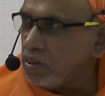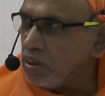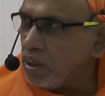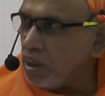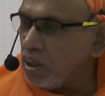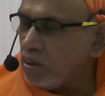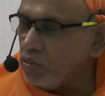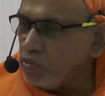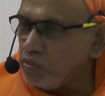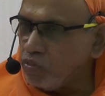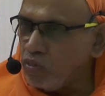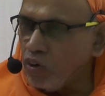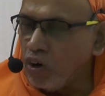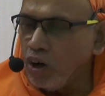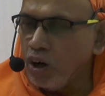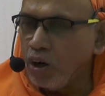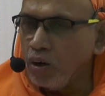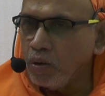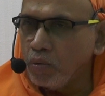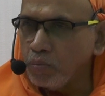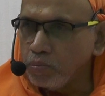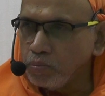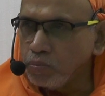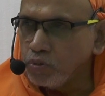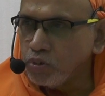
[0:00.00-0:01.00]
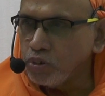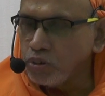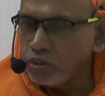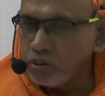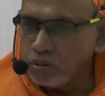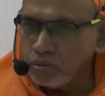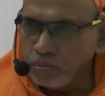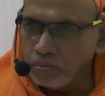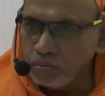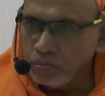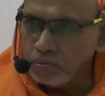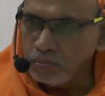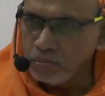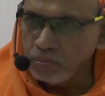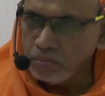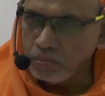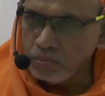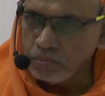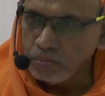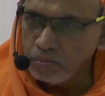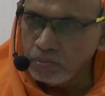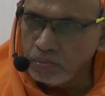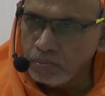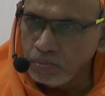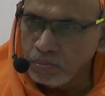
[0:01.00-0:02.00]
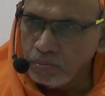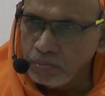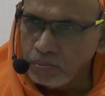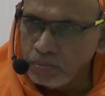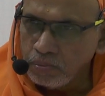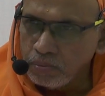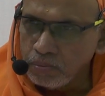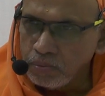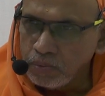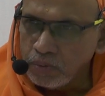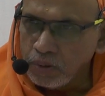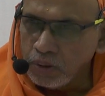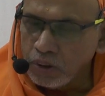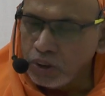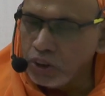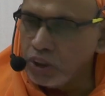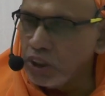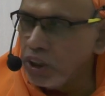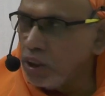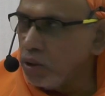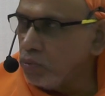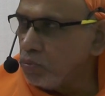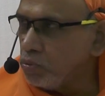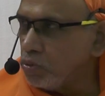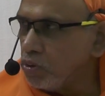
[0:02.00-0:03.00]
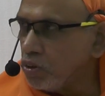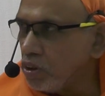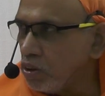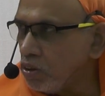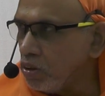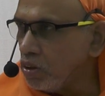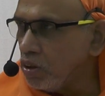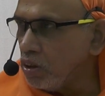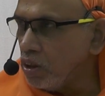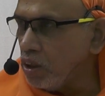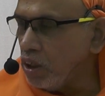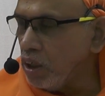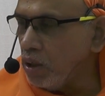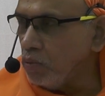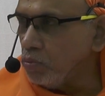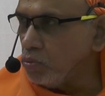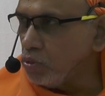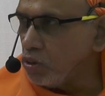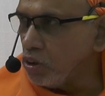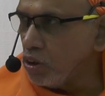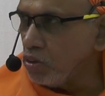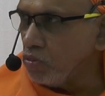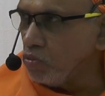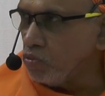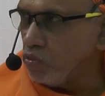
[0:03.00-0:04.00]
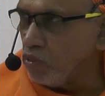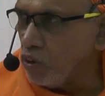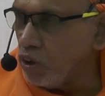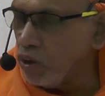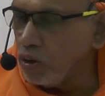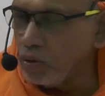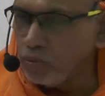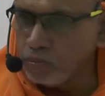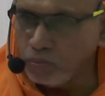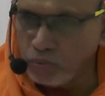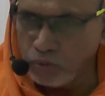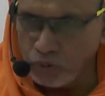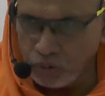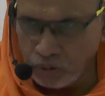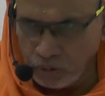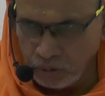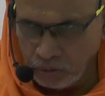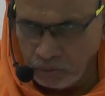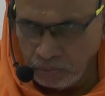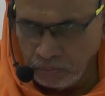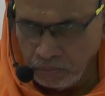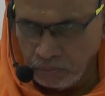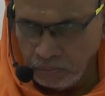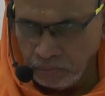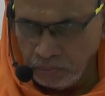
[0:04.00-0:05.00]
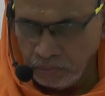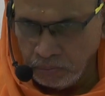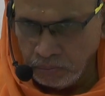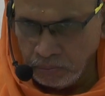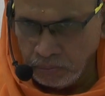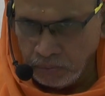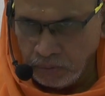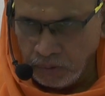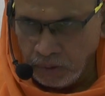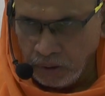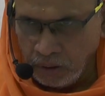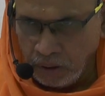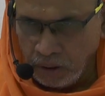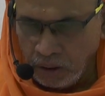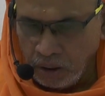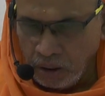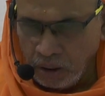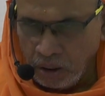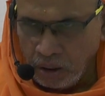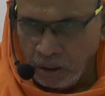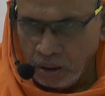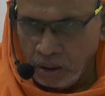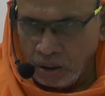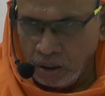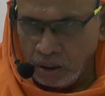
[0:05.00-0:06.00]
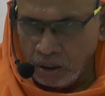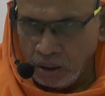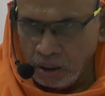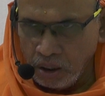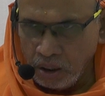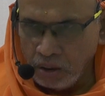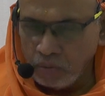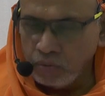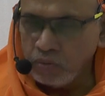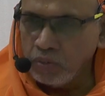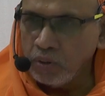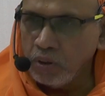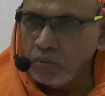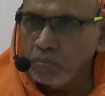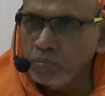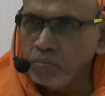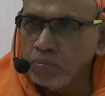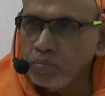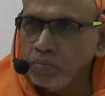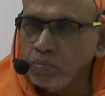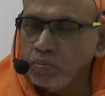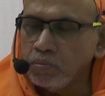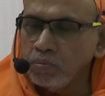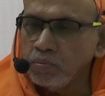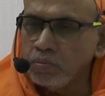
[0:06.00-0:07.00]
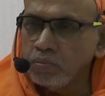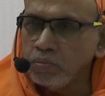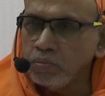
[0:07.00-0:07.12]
and forms, shapes and names and forms. All of them